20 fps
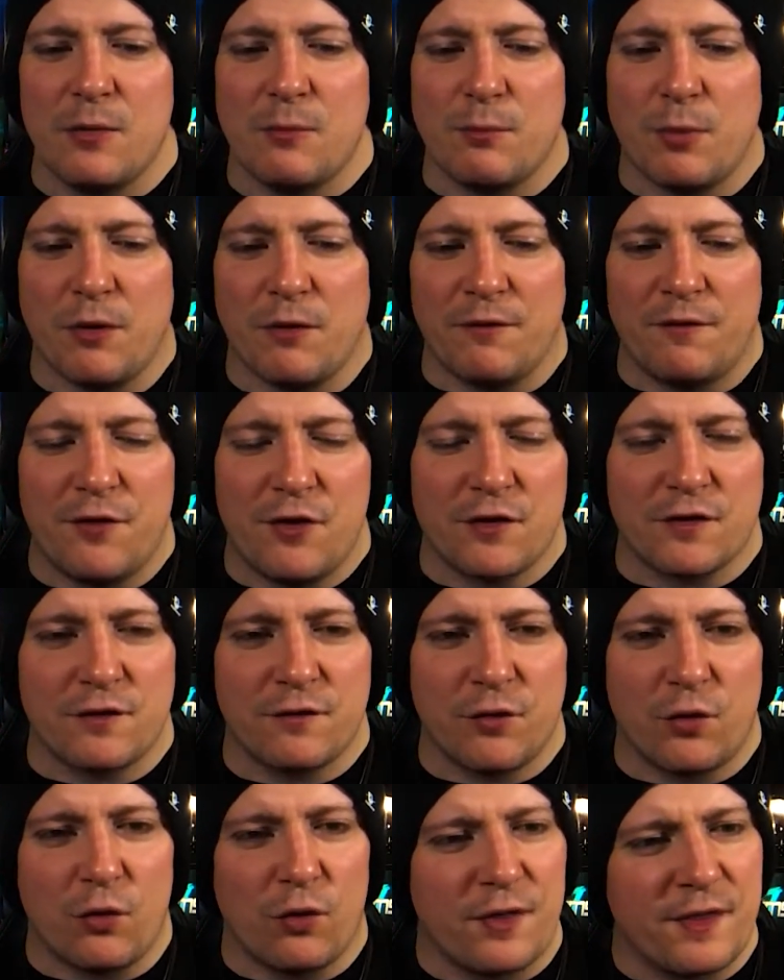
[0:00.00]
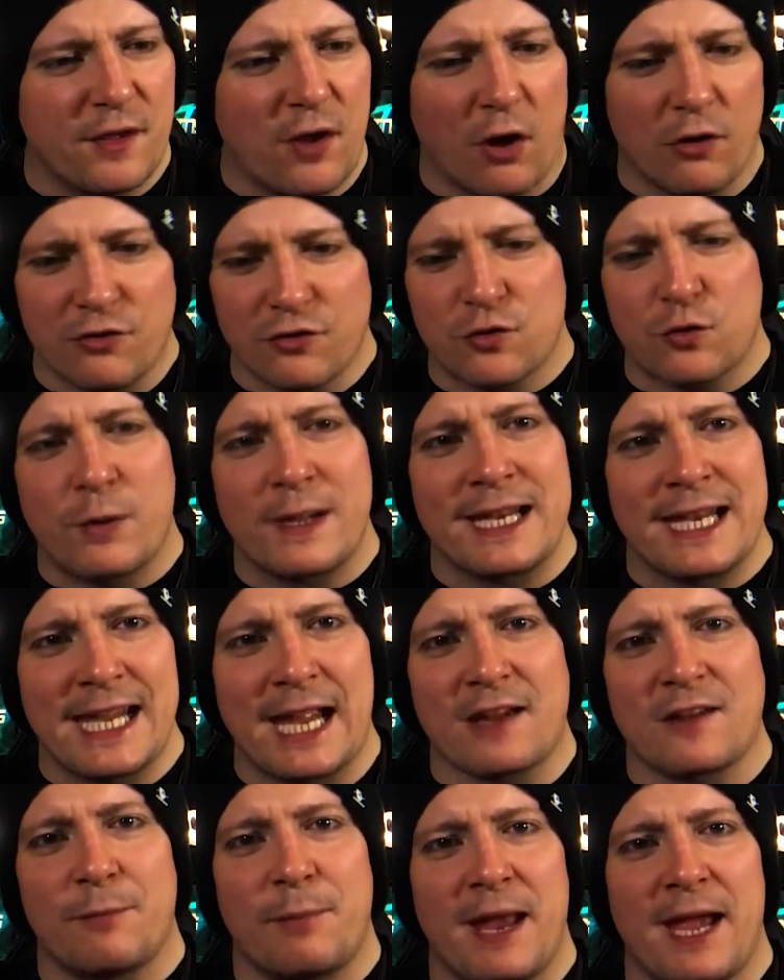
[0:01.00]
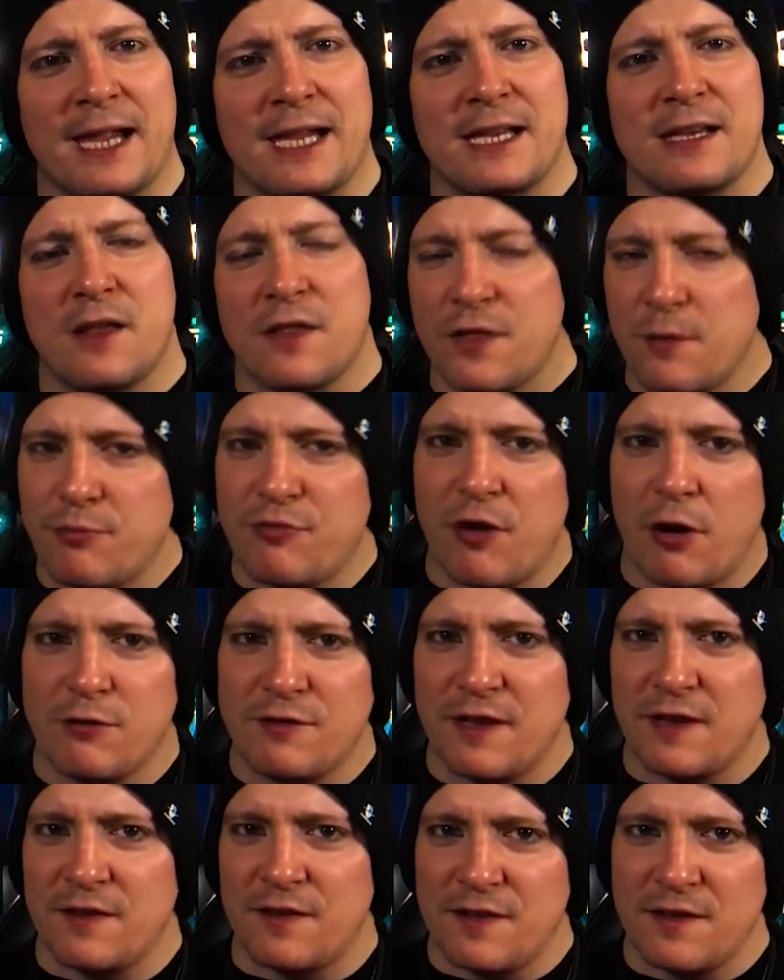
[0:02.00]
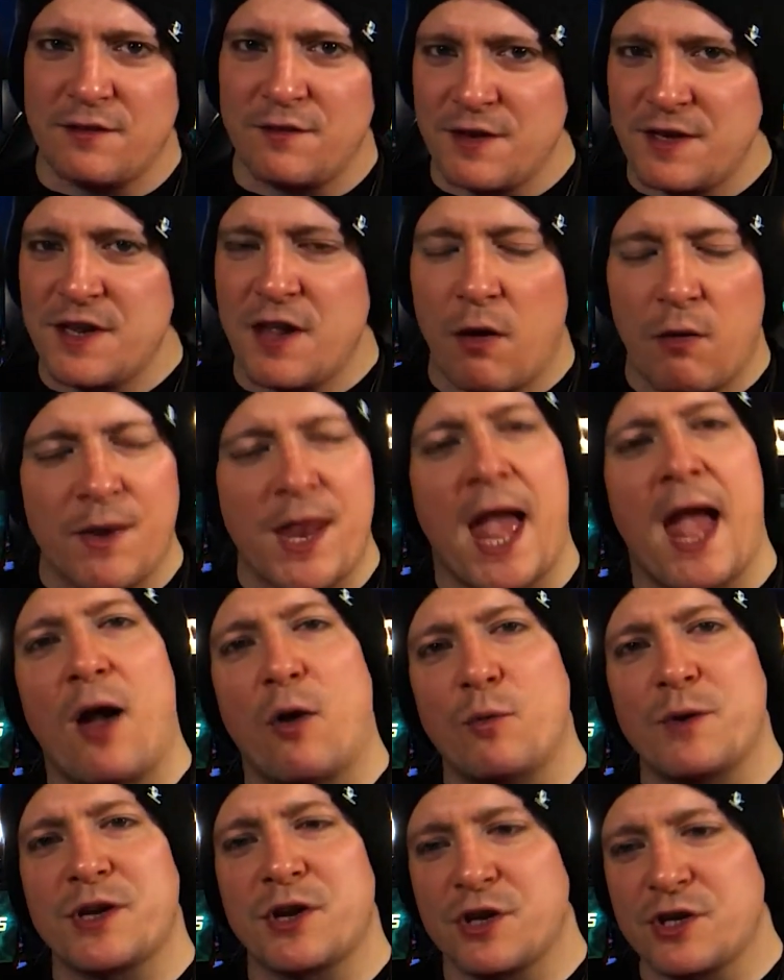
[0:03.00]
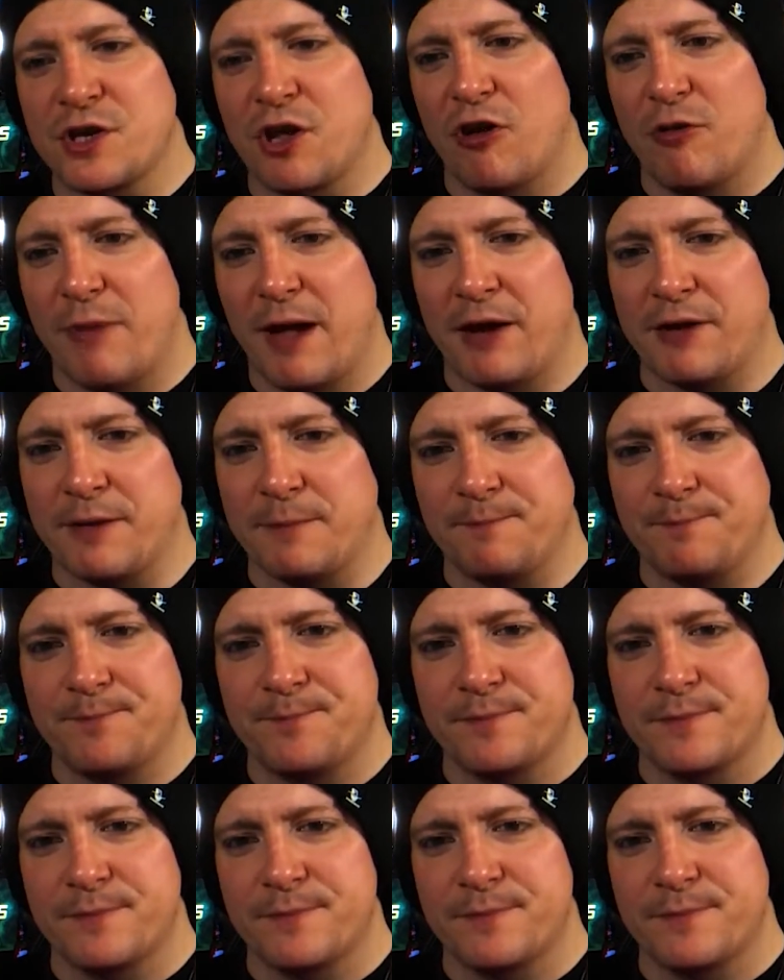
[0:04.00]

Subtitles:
But first of all, I'll just quickly explain the process of this video and how we're going to go about it.